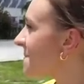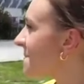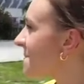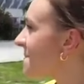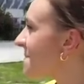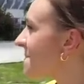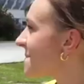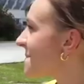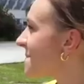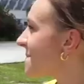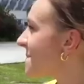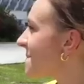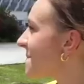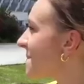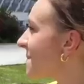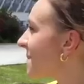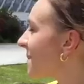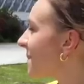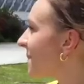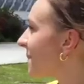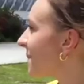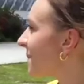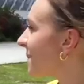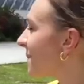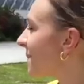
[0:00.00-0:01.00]

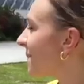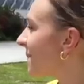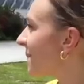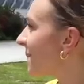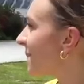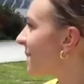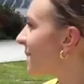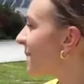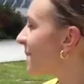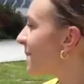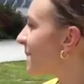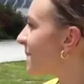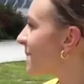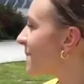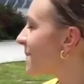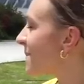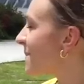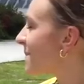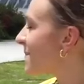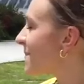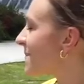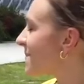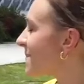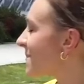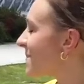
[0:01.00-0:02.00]

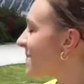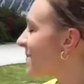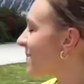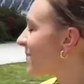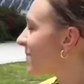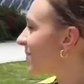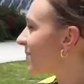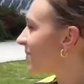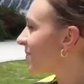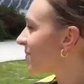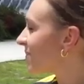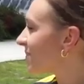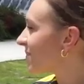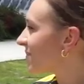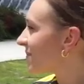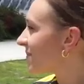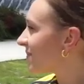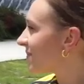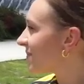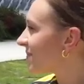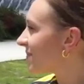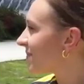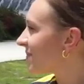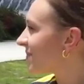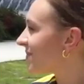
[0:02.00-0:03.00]

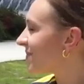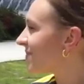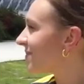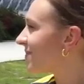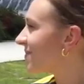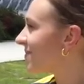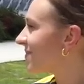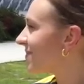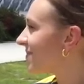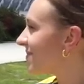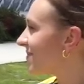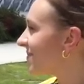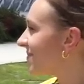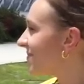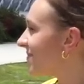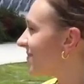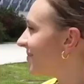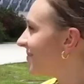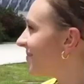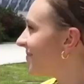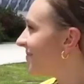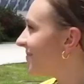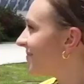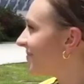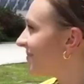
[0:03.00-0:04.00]

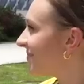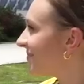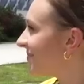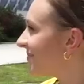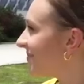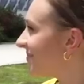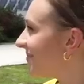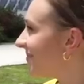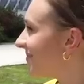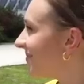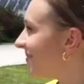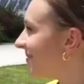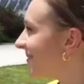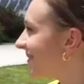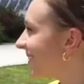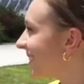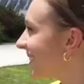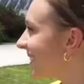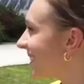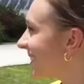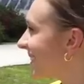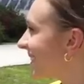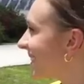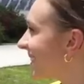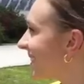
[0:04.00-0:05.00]

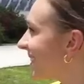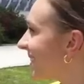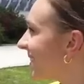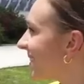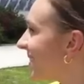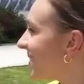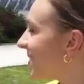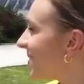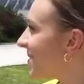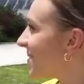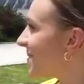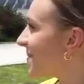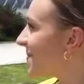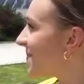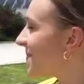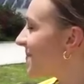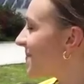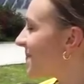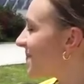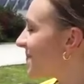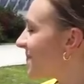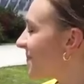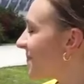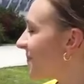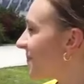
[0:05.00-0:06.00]

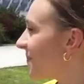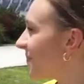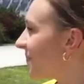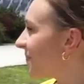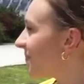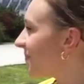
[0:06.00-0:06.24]
No words are spoken by the person on screen.